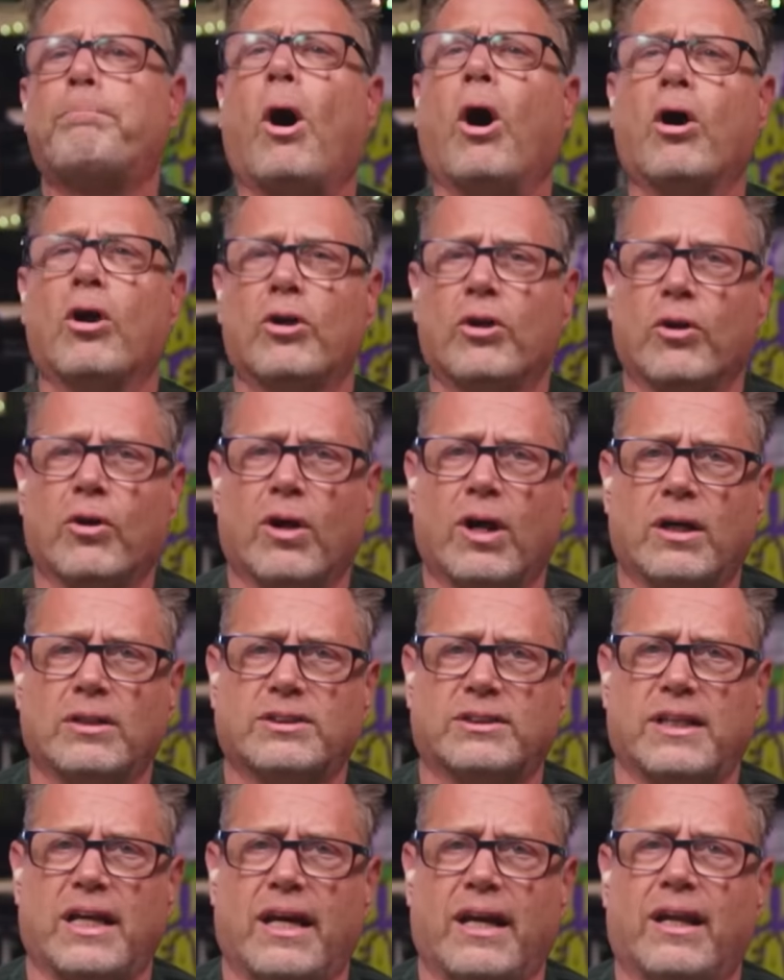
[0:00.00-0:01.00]
partner, I'll
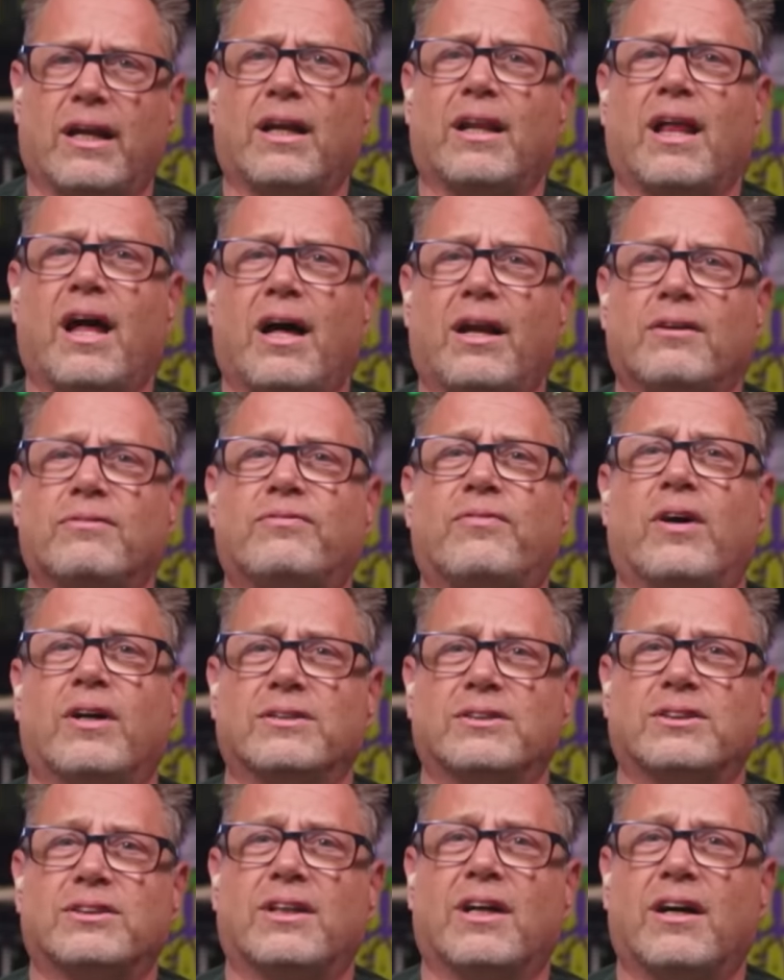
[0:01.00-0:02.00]
say, and a lot of
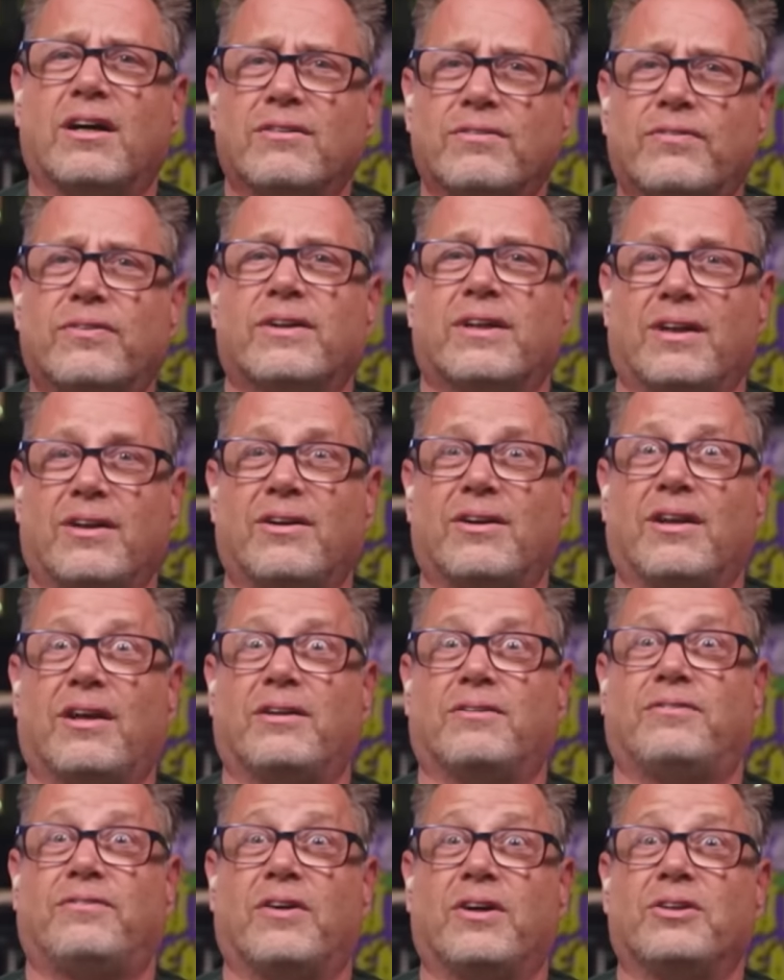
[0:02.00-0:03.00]
fun stuff, and a
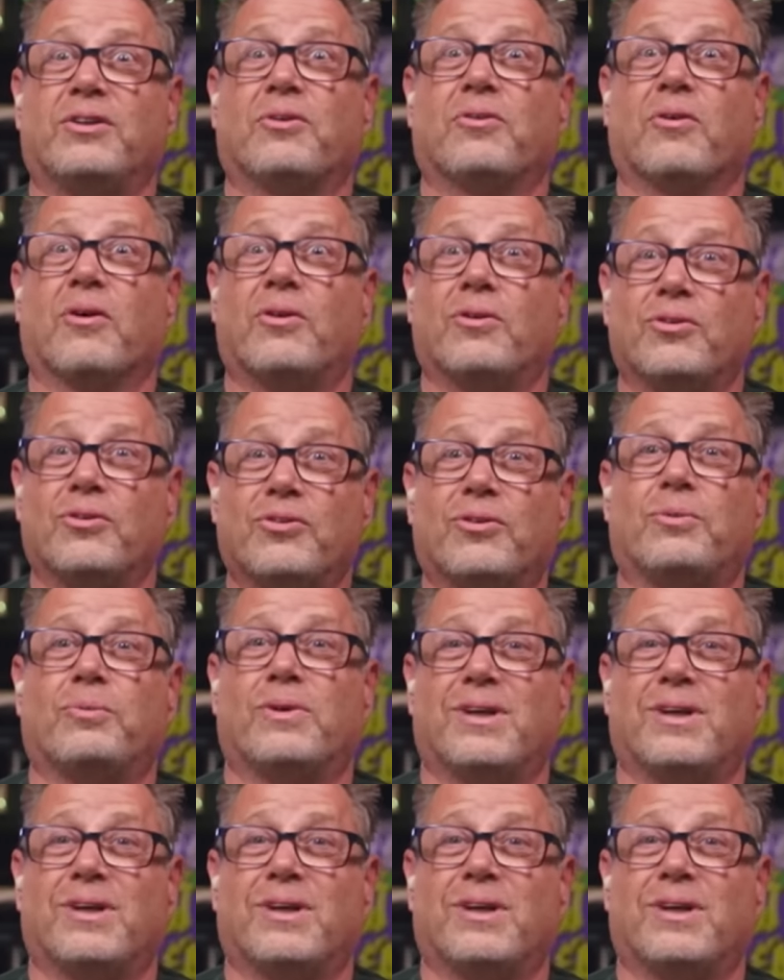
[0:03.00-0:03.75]
lot of fun grows and